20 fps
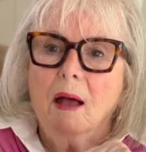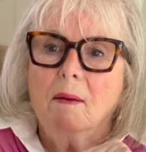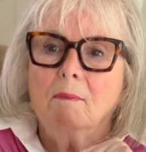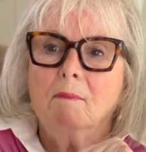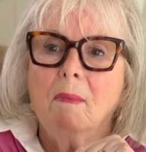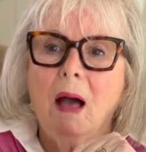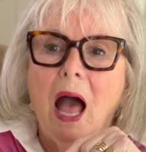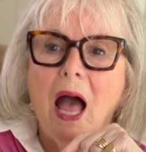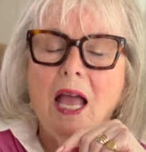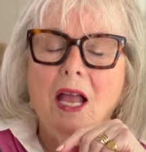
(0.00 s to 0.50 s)

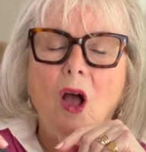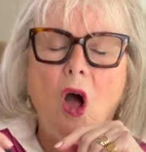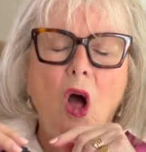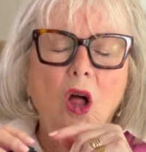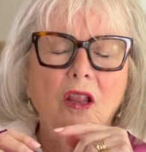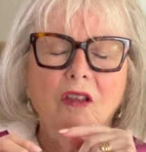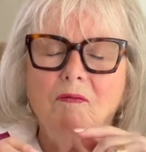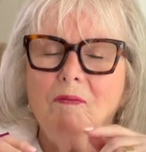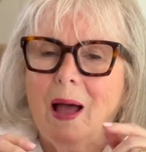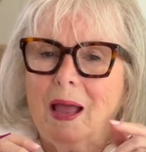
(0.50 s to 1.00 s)
My
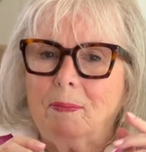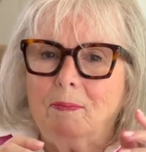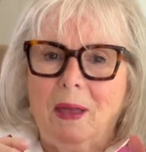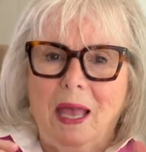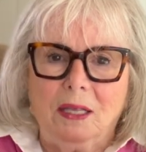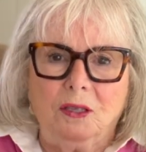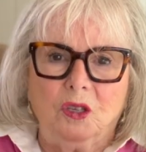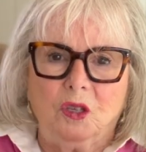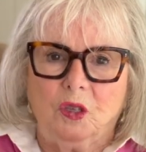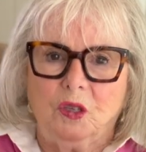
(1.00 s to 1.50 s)
all of my
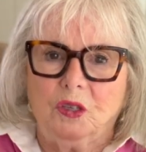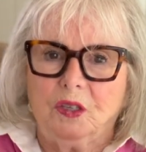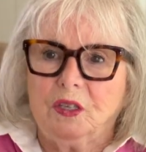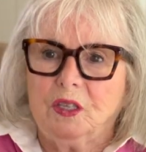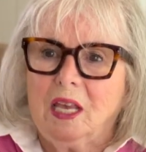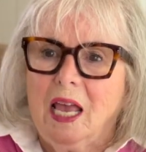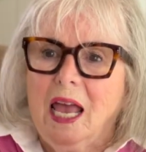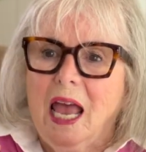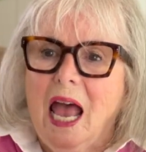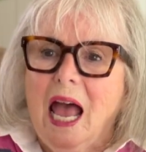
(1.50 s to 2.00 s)

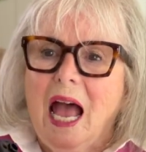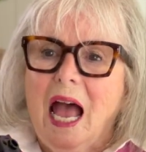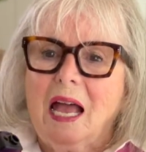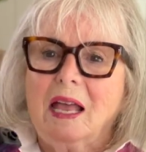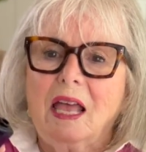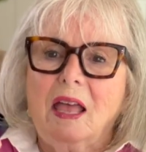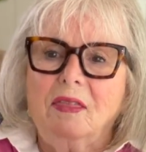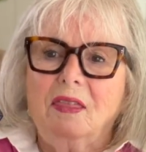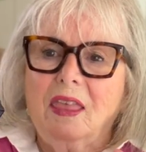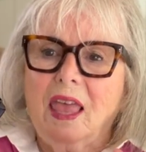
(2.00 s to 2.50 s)
pencils,
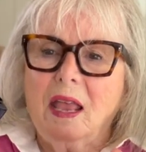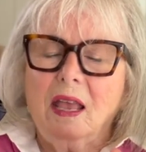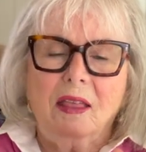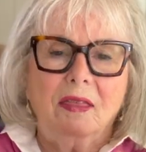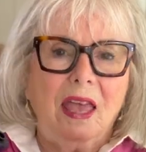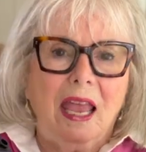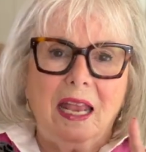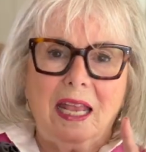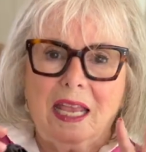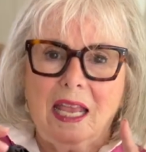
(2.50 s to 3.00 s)
they
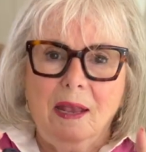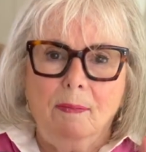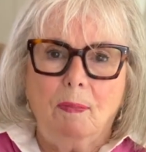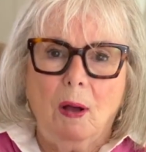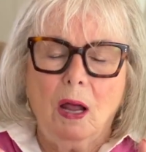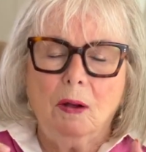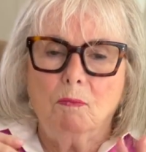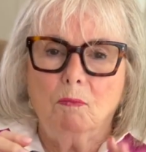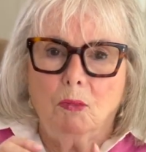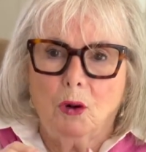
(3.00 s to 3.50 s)
they keep
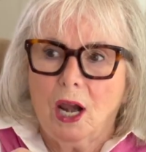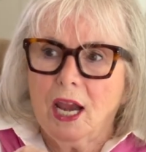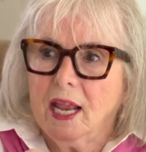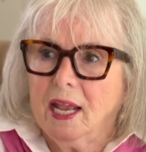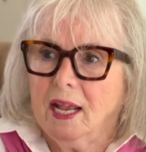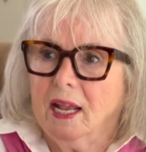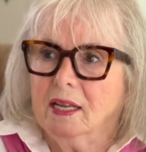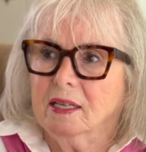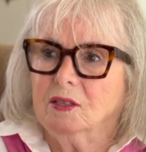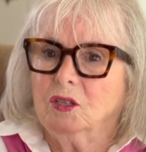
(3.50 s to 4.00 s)
on
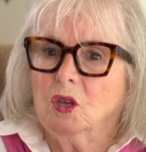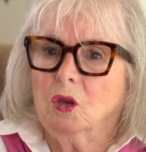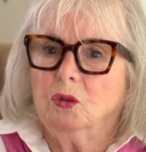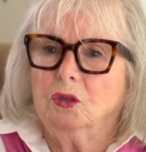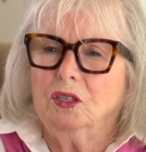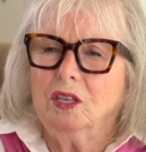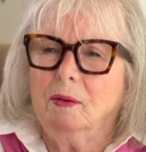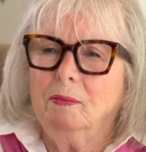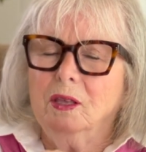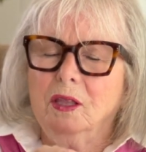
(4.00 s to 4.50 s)
breaking. So
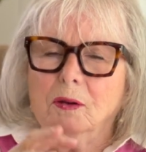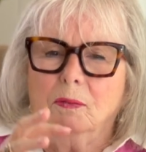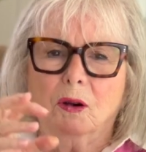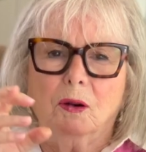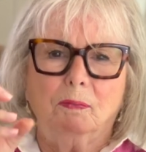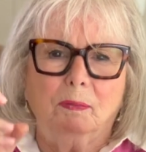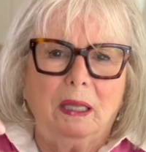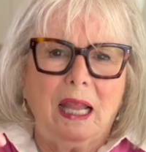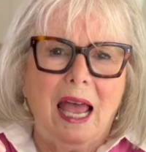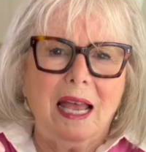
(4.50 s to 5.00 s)
some of them
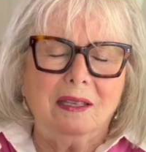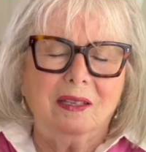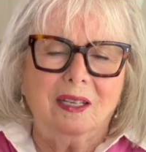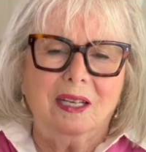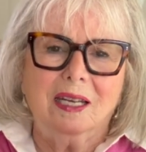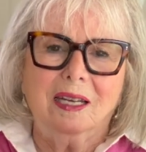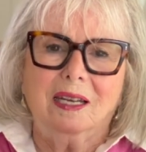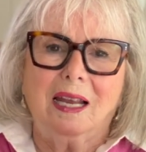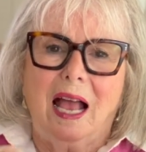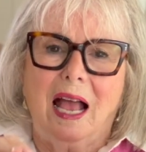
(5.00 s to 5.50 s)
are
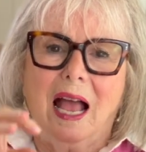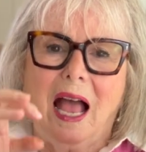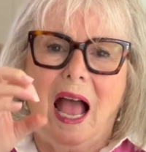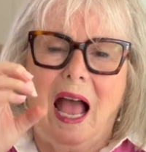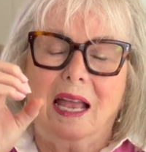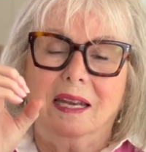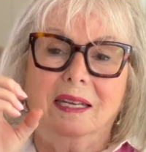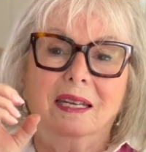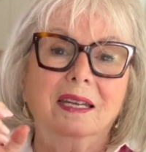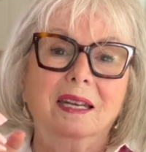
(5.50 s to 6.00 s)
plastic,
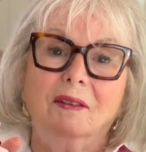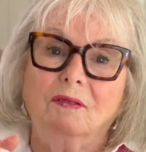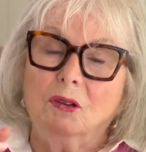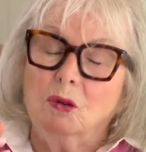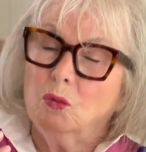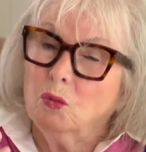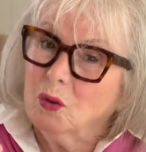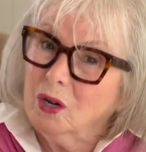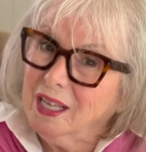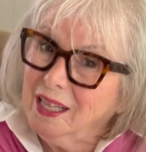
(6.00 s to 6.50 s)
I didn't
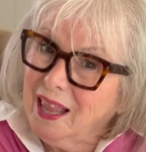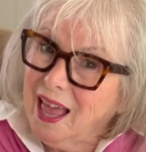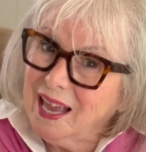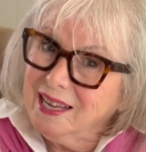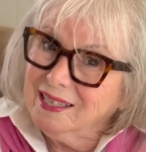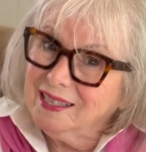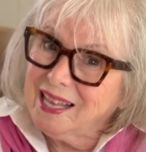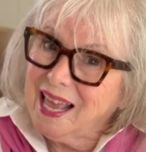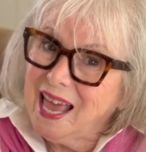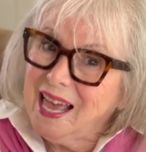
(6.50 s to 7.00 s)
even
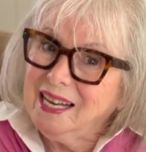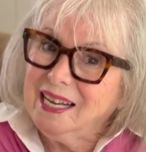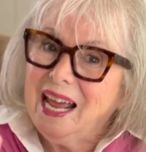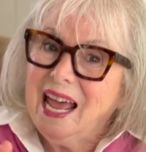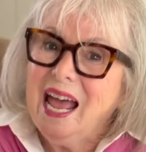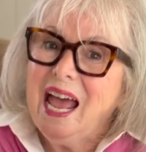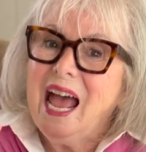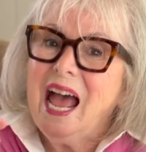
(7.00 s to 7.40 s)
realize that.